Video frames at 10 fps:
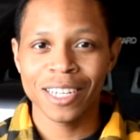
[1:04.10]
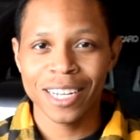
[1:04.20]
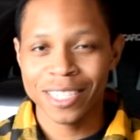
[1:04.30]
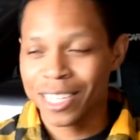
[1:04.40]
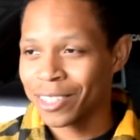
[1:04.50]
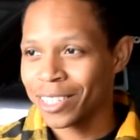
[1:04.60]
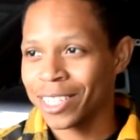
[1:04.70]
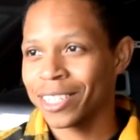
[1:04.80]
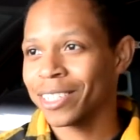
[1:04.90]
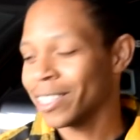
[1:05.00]
guys out
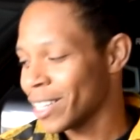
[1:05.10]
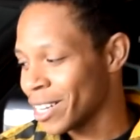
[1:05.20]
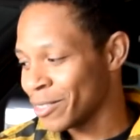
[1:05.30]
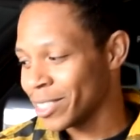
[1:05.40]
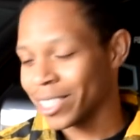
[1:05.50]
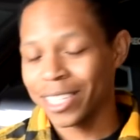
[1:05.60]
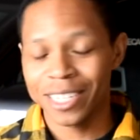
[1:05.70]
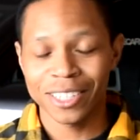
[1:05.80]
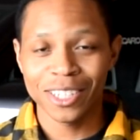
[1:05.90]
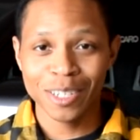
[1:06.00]
there, obviously it
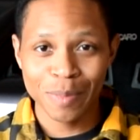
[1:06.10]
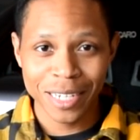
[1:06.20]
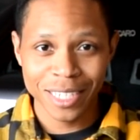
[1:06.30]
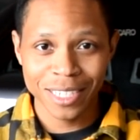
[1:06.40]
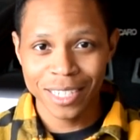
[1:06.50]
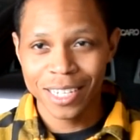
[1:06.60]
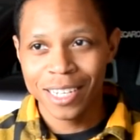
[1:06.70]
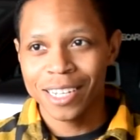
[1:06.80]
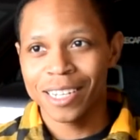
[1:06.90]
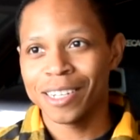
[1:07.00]
could look better.
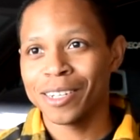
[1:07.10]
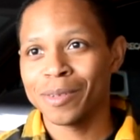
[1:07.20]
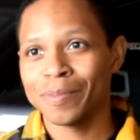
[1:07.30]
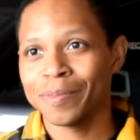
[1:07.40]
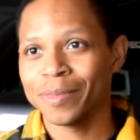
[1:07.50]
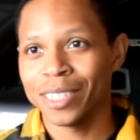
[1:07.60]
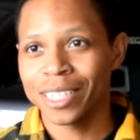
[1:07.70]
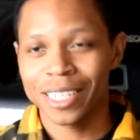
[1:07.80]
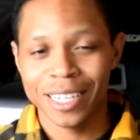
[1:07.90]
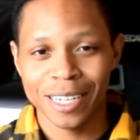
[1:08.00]

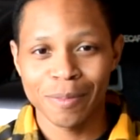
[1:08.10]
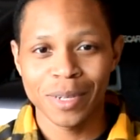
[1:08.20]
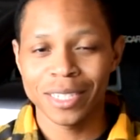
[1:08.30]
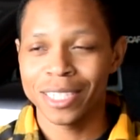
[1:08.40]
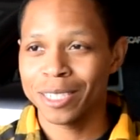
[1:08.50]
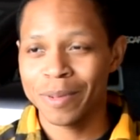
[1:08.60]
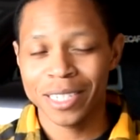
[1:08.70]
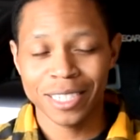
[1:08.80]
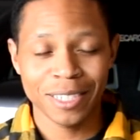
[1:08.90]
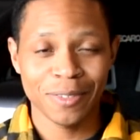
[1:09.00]
Looking at a bunch,
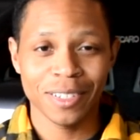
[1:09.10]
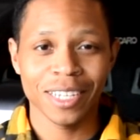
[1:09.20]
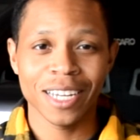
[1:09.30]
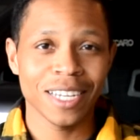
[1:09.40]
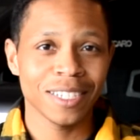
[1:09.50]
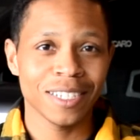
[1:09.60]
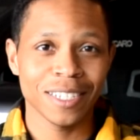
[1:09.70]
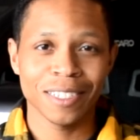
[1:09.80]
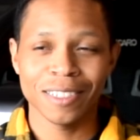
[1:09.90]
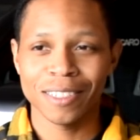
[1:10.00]
especially for the guys
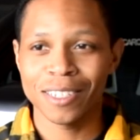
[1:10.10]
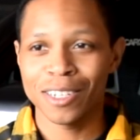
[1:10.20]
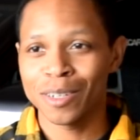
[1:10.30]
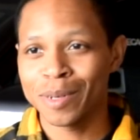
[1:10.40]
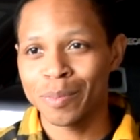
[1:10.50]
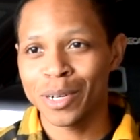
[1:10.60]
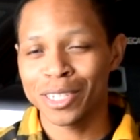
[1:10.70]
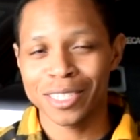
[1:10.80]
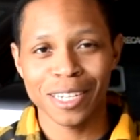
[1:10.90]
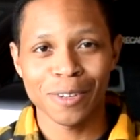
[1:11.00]
that's all been
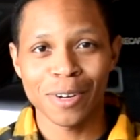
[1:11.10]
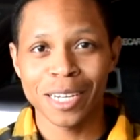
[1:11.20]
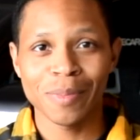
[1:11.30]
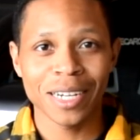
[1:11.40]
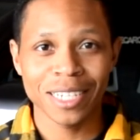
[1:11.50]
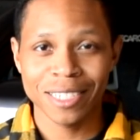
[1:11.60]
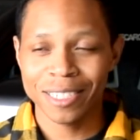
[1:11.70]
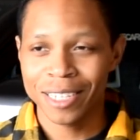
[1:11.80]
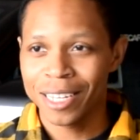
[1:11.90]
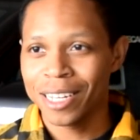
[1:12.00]
posting their wide bodies
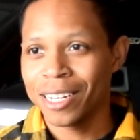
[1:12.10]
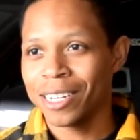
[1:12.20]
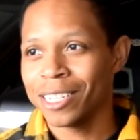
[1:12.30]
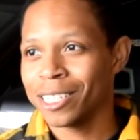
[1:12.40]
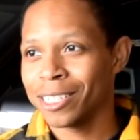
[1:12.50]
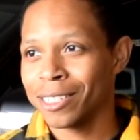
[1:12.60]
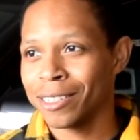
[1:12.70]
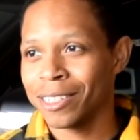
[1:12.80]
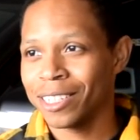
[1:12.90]
on